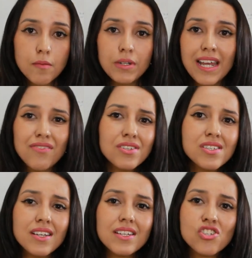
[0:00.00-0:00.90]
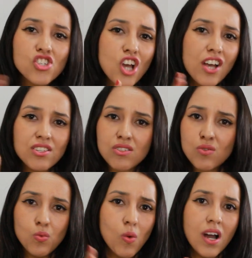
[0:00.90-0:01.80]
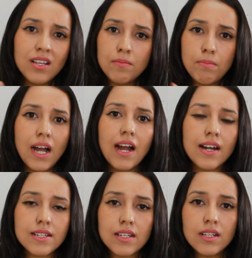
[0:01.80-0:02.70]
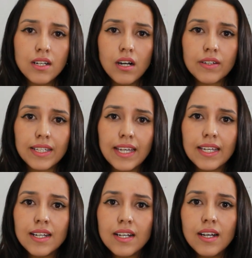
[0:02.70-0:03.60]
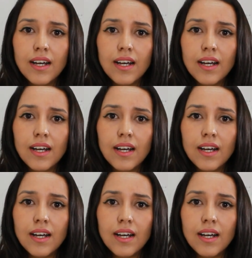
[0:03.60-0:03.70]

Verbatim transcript: but never study just one part, okay?